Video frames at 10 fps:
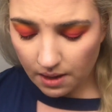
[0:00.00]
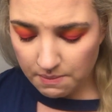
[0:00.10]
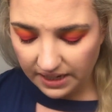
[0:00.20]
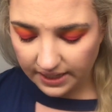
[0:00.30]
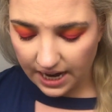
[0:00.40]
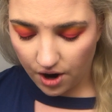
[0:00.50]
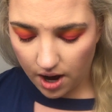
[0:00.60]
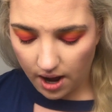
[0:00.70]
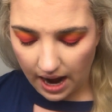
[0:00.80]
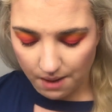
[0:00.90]

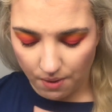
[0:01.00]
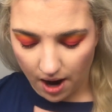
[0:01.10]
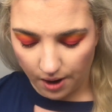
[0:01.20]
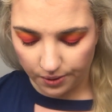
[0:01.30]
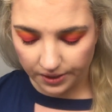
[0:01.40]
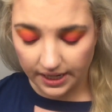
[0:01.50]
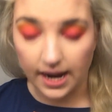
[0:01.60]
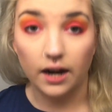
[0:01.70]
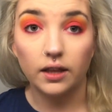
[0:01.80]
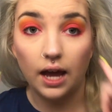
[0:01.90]
mascara, eyebrows,
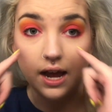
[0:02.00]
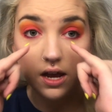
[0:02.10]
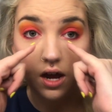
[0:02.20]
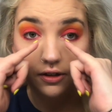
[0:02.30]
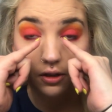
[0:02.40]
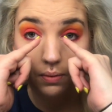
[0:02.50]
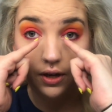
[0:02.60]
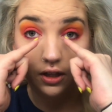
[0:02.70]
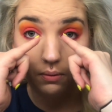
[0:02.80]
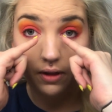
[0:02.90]
and I also put
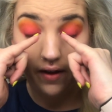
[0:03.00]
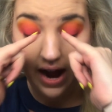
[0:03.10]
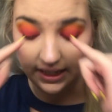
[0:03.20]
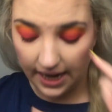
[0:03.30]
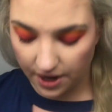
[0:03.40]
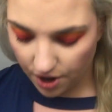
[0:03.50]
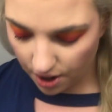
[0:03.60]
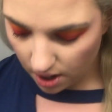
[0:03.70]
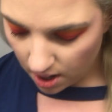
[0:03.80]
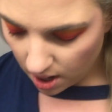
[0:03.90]
a little bit of
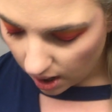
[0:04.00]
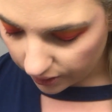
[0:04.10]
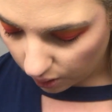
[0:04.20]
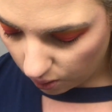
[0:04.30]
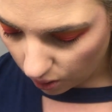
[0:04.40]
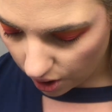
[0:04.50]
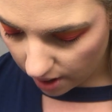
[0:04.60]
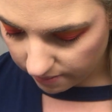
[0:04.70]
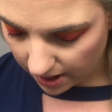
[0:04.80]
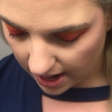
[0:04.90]
highlighter on the corner
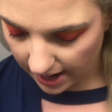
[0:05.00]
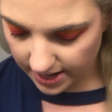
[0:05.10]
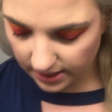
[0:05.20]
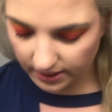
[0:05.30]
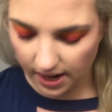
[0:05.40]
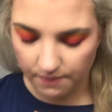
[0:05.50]
of my eyes.